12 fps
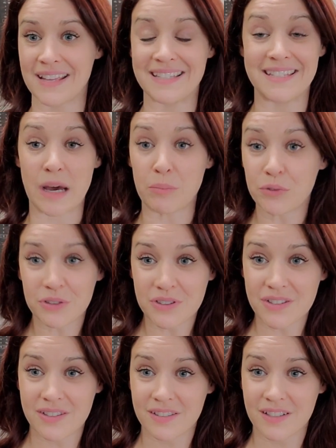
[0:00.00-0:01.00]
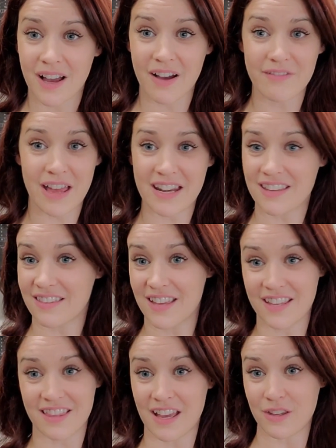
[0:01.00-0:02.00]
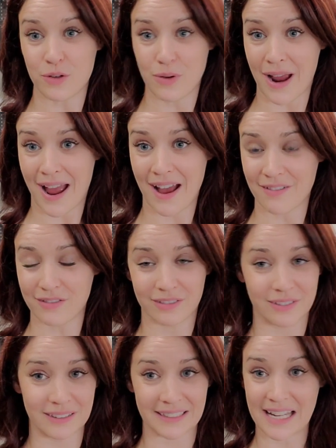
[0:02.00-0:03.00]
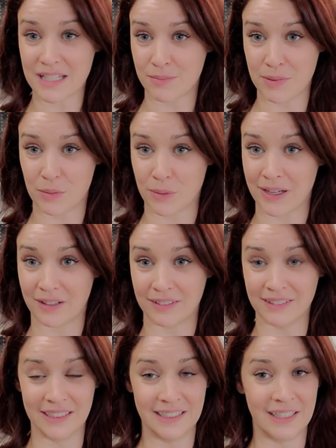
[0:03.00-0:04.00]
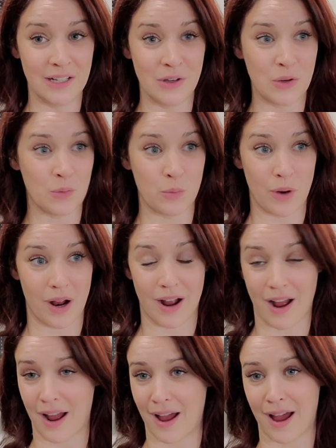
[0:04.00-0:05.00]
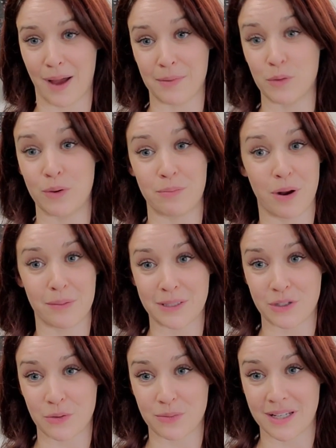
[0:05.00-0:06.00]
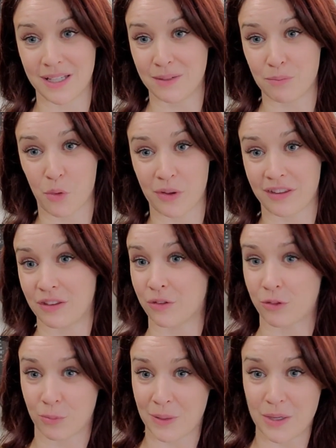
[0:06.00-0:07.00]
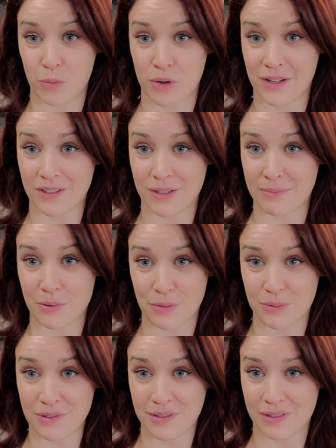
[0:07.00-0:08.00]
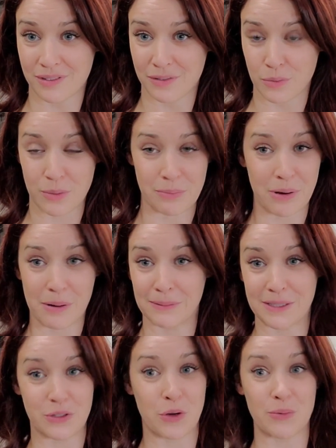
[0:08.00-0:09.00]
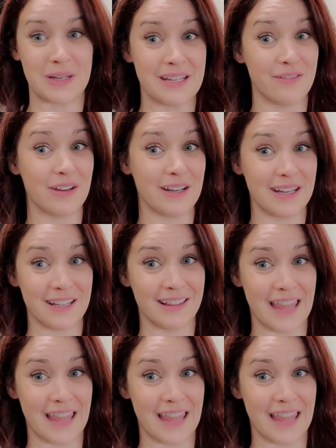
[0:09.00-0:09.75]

doubles of anything that you have. Let's be real. I mean, we probably don't need more than 3 wooden spoons. We probably don't even need